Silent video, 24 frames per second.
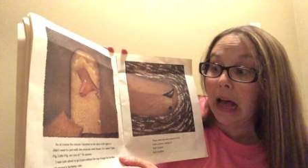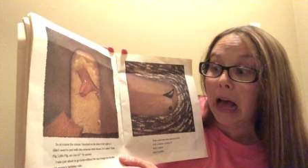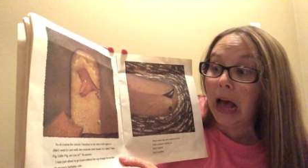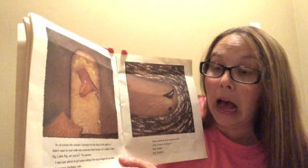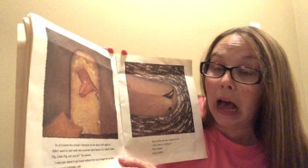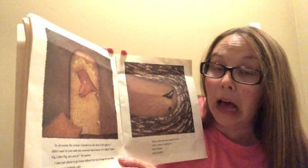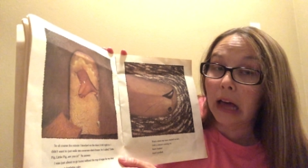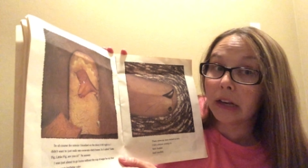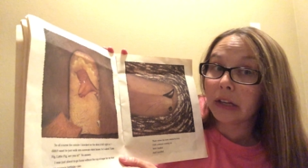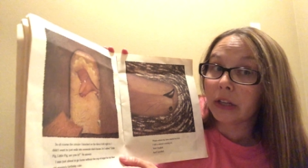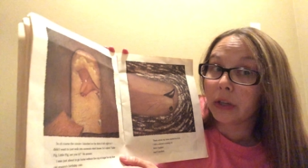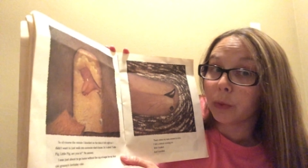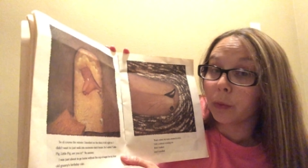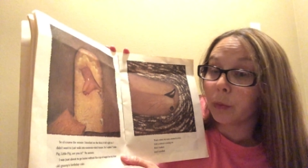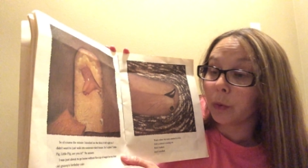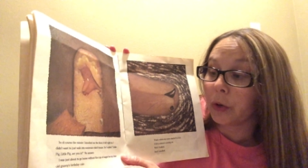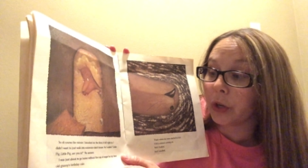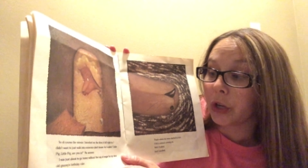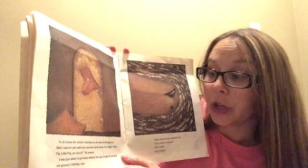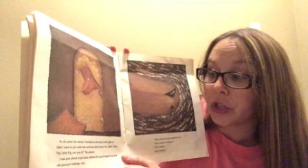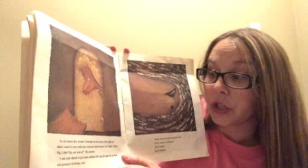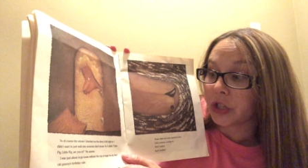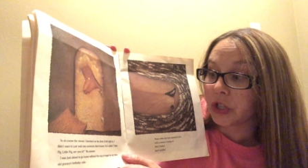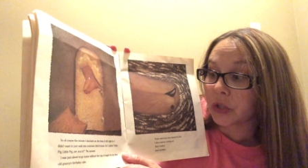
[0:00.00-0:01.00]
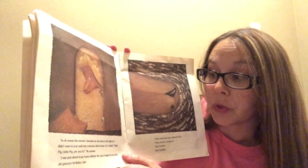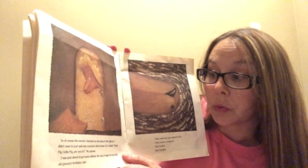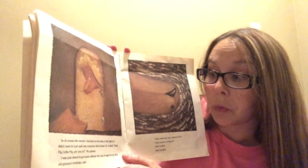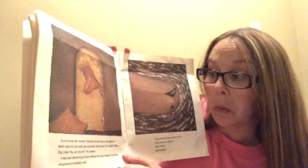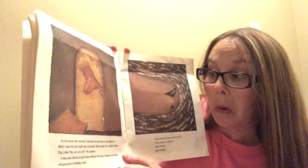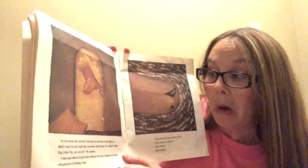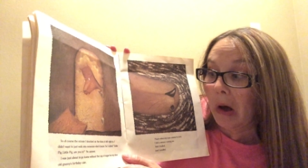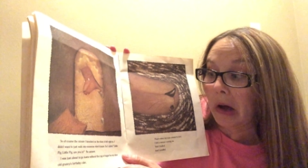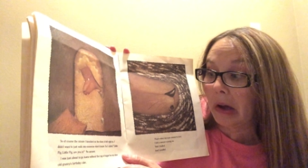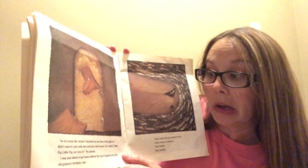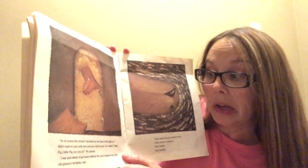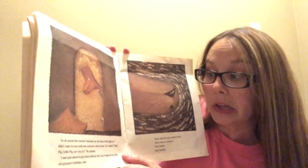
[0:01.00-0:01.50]
I didn't want to just
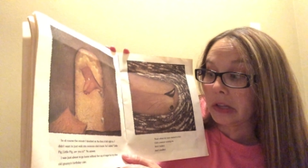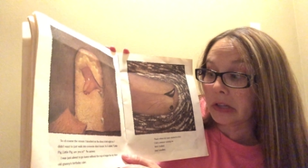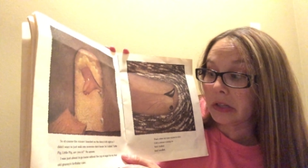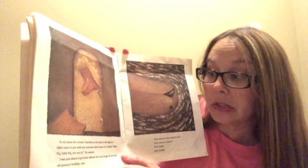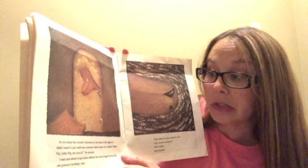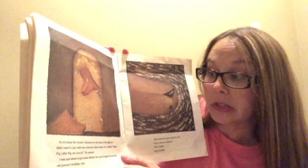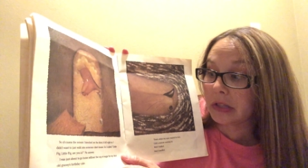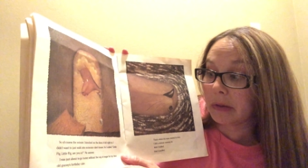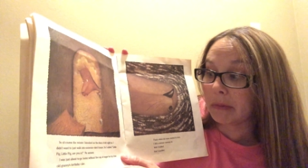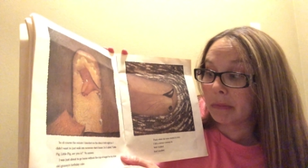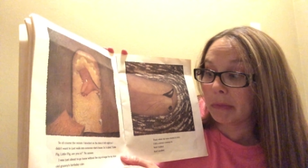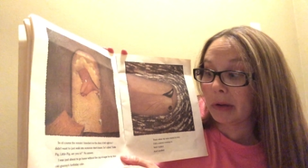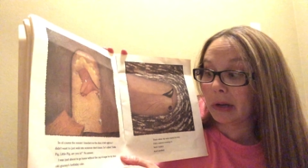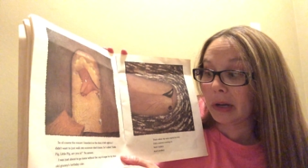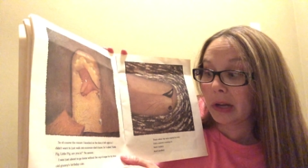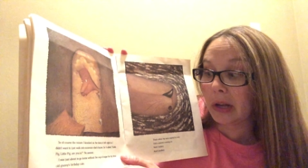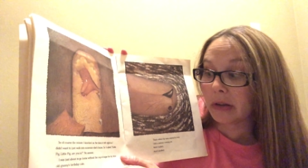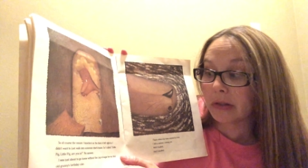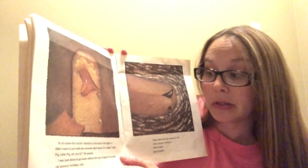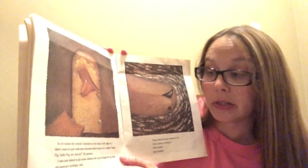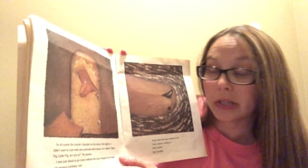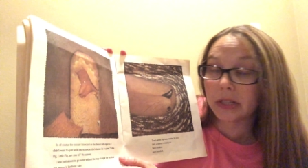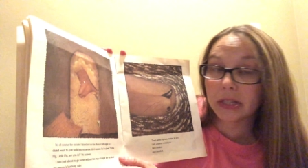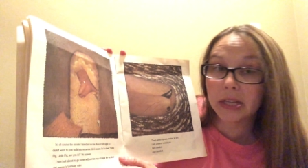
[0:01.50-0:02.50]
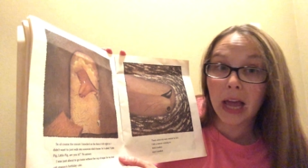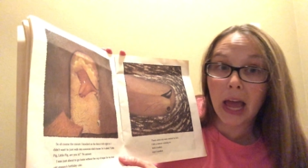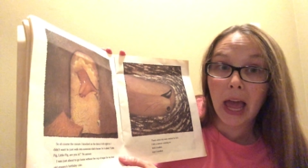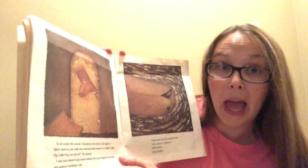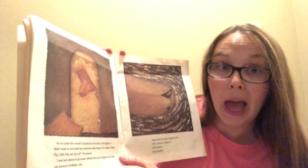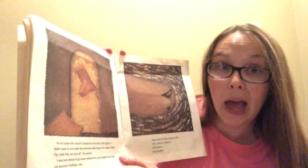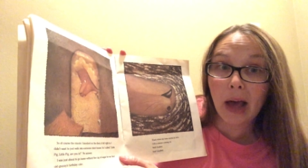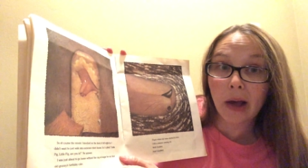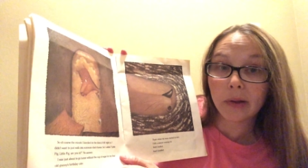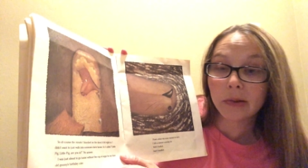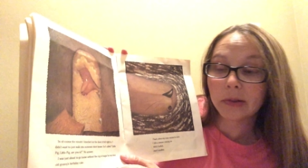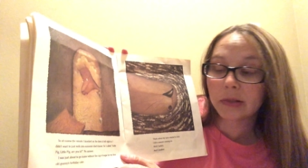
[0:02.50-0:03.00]
walk into someone else's
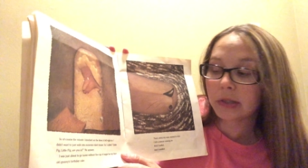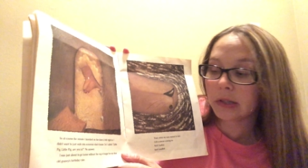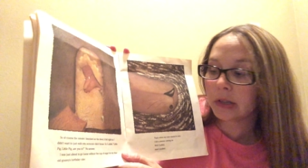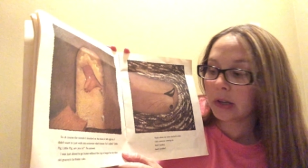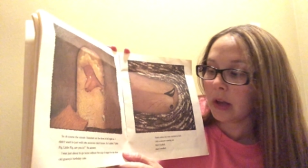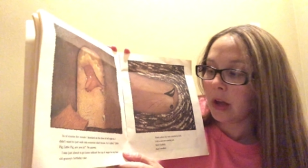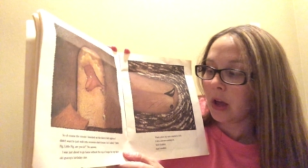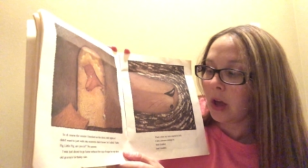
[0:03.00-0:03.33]
house,